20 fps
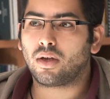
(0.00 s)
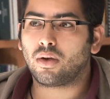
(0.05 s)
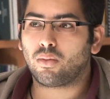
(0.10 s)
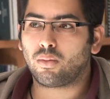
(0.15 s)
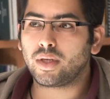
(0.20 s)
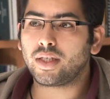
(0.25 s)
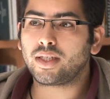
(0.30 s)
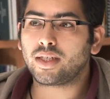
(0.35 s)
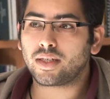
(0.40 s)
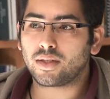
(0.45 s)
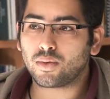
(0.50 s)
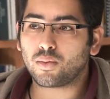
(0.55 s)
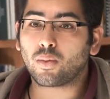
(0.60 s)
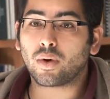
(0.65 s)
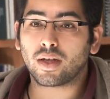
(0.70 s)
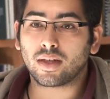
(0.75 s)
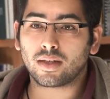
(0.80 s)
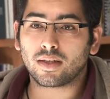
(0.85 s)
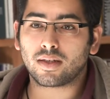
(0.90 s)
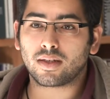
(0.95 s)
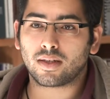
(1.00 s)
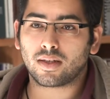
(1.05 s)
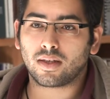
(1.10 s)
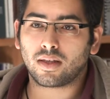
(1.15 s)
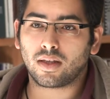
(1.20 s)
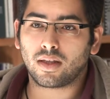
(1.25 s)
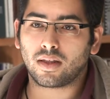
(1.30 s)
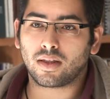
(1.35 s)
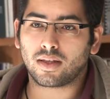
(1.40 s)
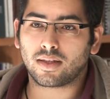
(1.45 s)
which is what
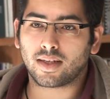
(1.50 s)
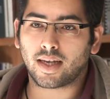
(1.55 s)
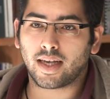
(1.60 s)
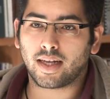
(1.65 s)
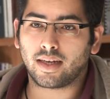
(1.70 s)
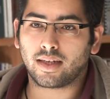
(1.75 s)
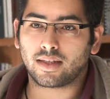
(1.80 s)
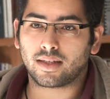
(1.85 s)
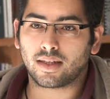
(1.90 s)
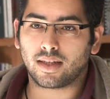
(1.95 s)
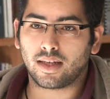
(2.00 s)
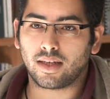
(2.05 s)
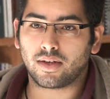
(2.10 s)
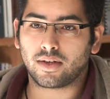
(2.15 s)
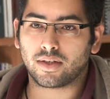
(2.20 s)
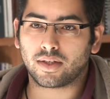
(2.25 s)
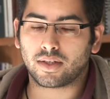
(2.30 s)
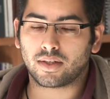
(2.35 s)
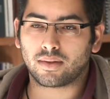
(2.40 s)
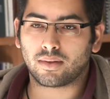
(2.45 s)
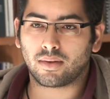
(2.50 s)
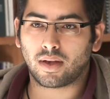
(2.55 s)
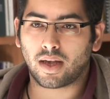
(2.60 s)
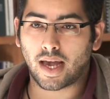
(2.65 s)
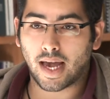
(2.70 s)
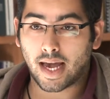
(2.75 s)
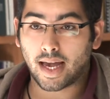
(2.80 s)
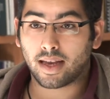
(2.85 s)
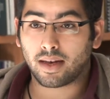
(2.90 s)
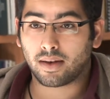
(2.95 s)
the Zionist leaders
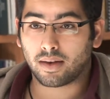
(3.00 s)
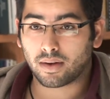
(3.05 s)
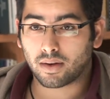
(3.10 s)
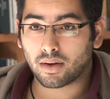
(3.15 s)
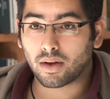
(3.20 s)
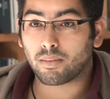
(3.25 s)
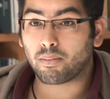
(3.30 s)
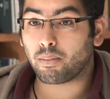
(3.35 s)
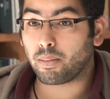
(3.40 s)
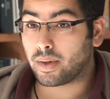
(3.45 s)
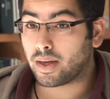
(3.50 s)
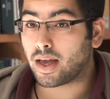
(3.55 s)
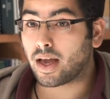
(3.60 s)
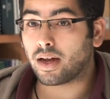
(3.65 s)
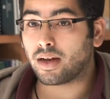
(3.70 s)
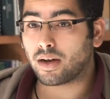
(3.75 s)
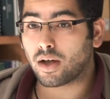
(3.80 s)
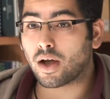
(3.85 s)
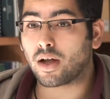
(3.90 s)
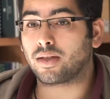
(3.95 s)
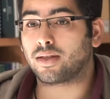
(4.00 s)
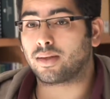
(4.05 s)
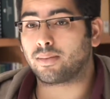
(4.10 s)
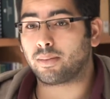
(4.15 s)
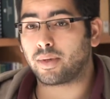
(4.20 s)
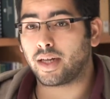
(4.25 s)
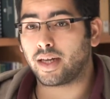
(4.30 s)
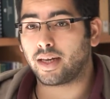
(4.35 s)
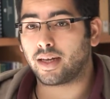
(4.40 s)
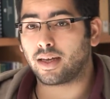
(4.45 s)
had begun
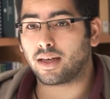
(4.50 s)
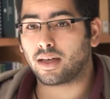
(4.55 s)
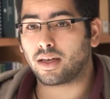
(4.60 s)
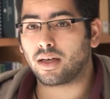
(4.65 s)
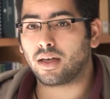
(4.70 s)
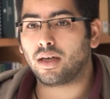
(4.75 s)
contemplating.